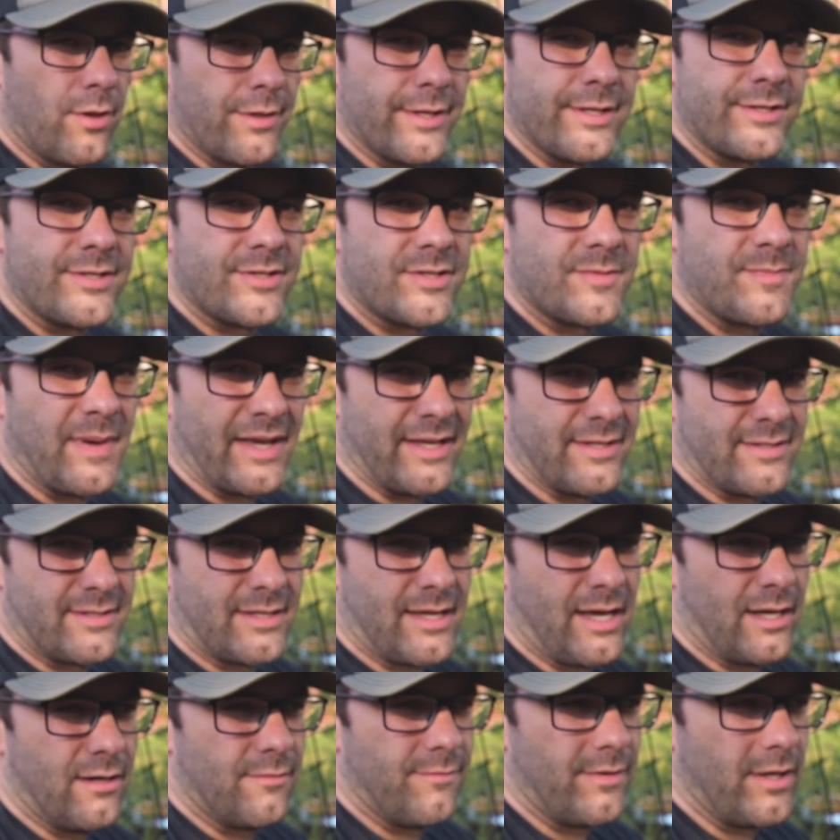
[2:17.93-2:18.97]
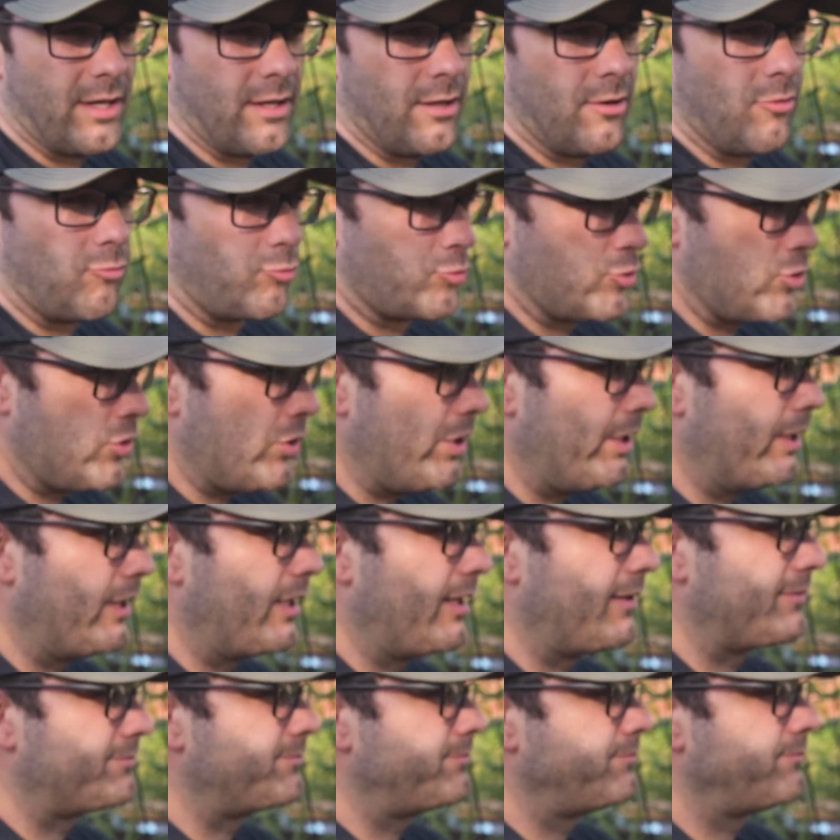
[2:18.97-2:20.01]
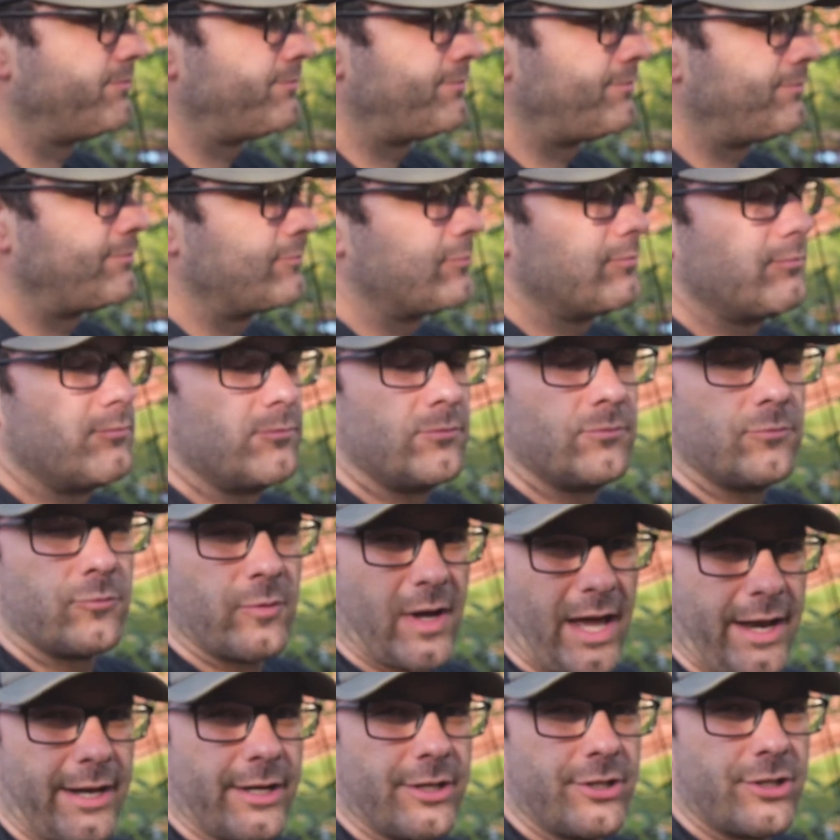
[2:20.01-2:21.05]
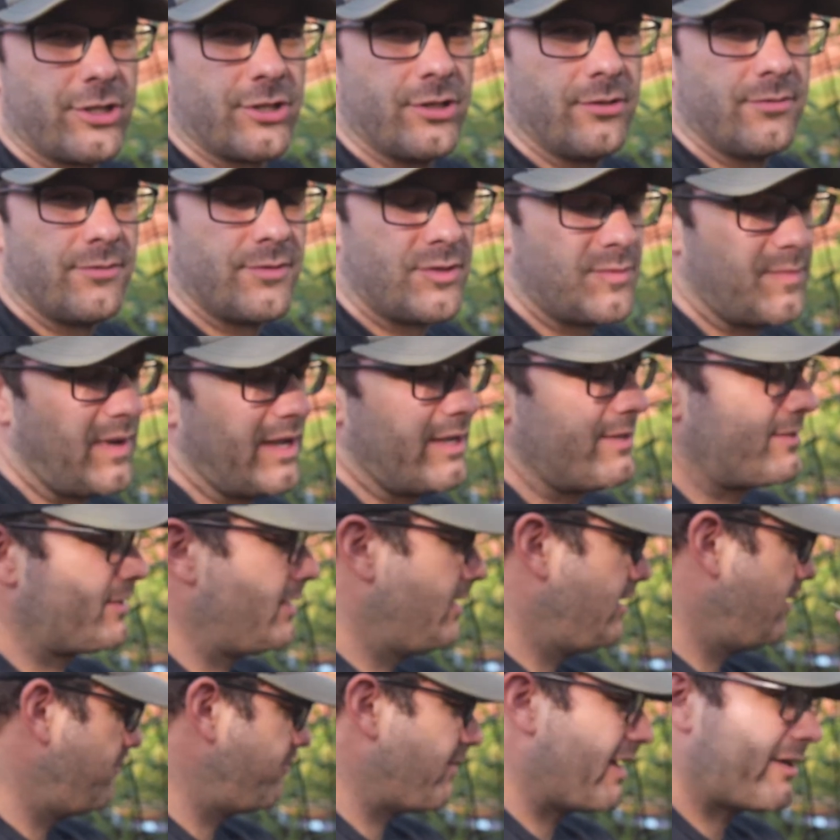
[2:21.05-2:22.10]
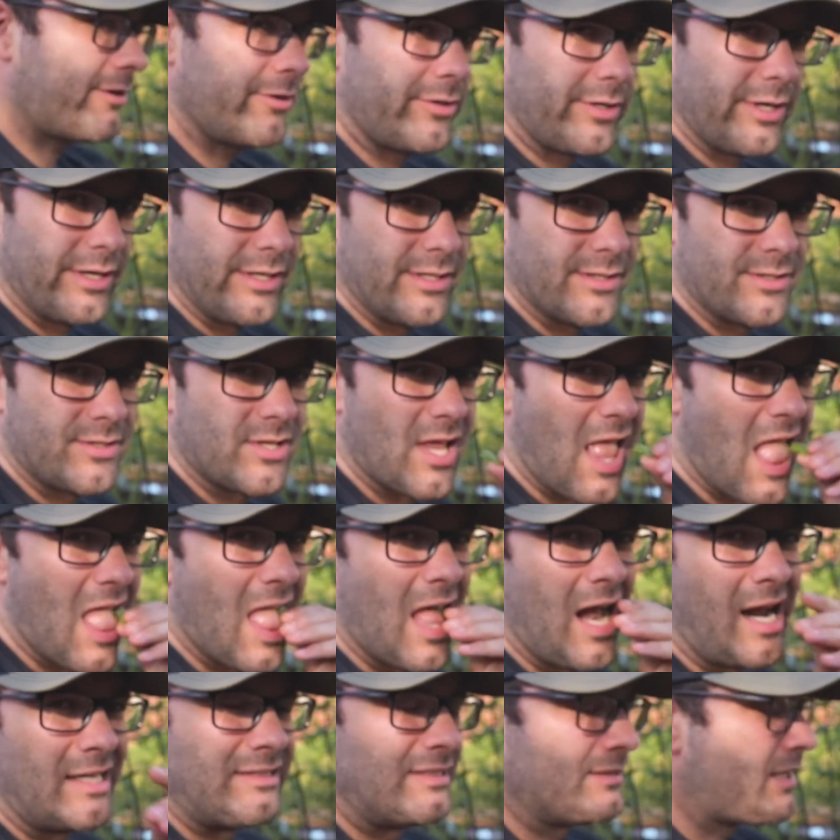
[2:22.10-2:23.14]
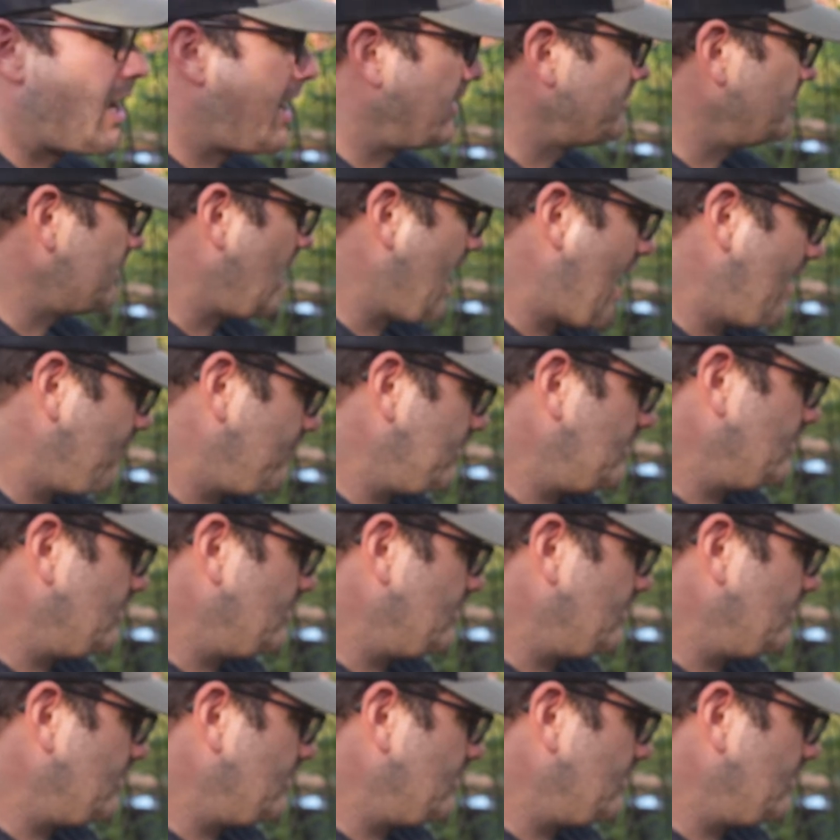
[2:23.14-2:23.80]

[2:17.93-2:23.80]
this spice? Kind of the arugula radish spice. Microgreens have it